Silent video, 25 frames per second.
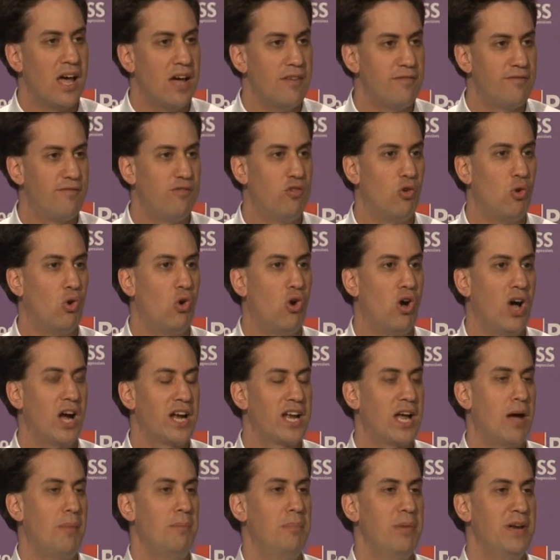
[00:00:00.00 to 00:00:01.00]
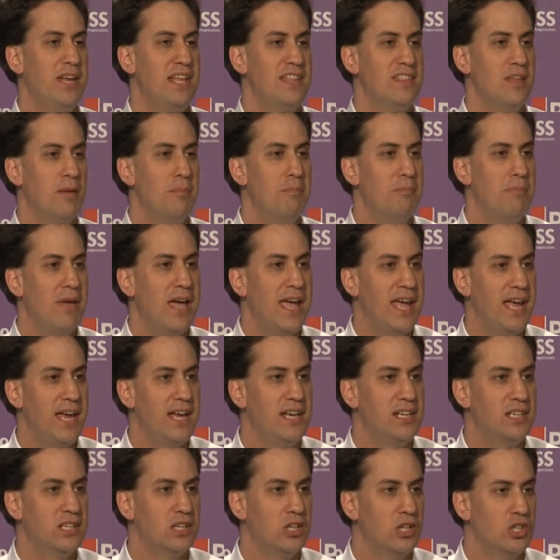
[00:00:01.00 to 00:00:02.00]
for a company that
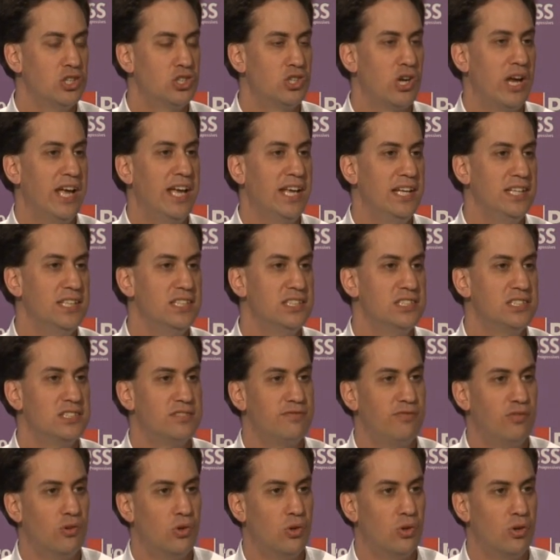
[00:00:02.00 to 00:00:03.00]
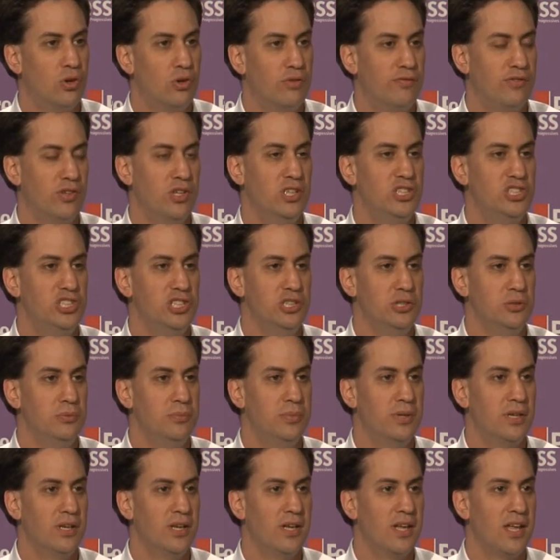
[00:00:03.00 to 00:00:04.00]
made trains for the tube.
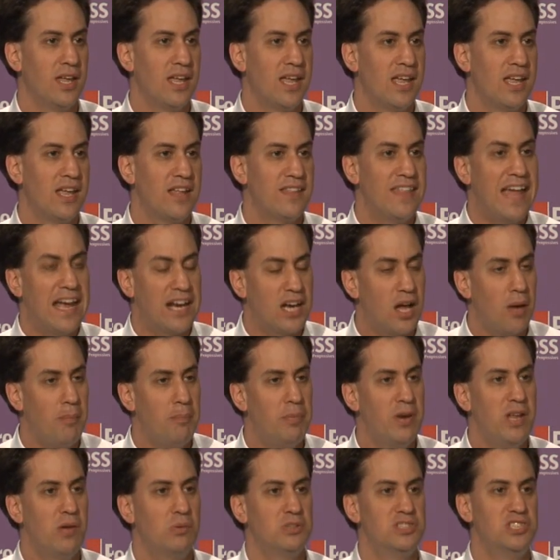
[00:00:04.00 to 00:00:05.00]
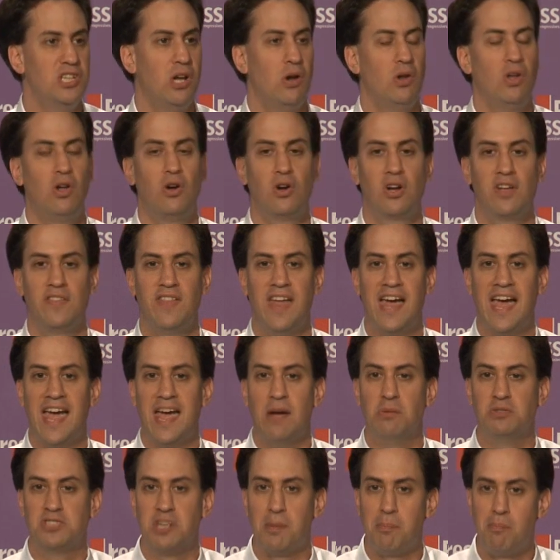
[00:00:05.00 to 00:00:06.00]
That company was no longer there.
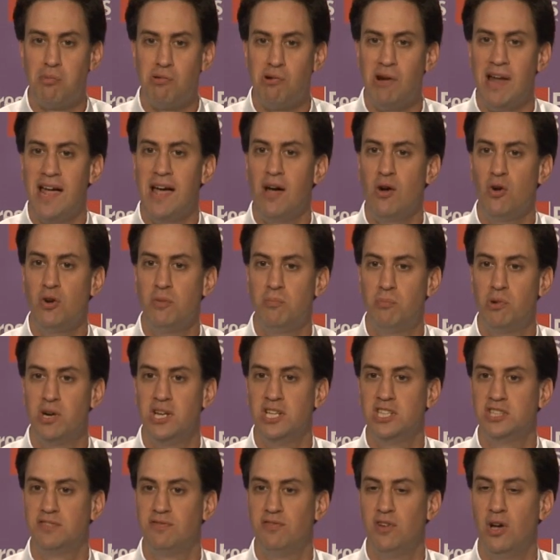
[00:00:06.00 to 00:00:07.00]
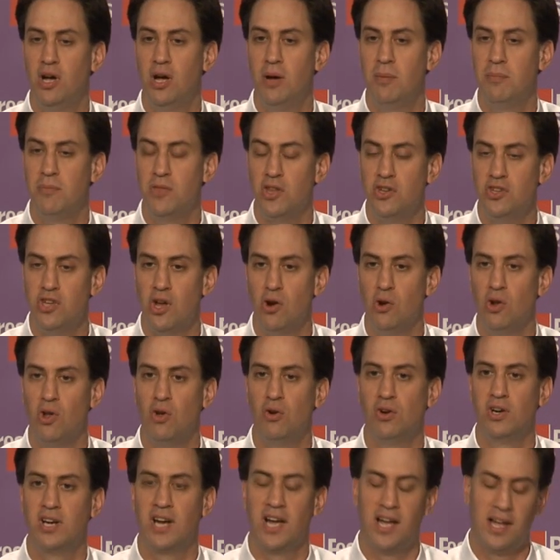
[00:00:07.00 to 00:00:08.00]
It was a proud British firm that no
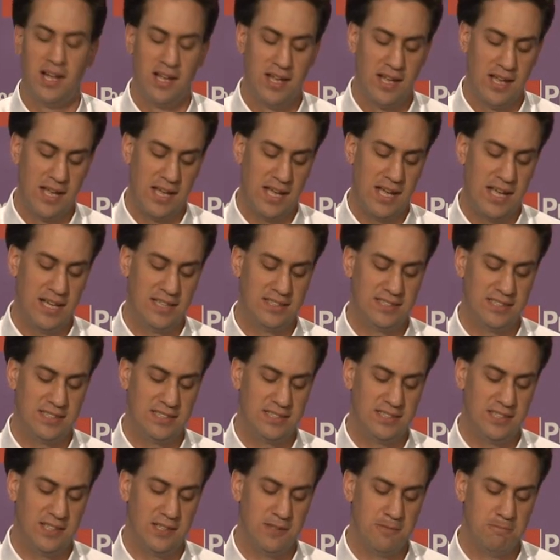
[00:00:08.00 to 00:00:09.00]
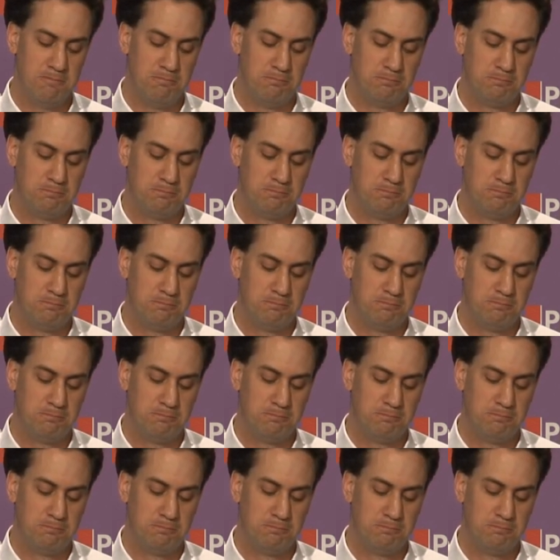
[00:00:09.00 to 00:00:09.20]
longer existed.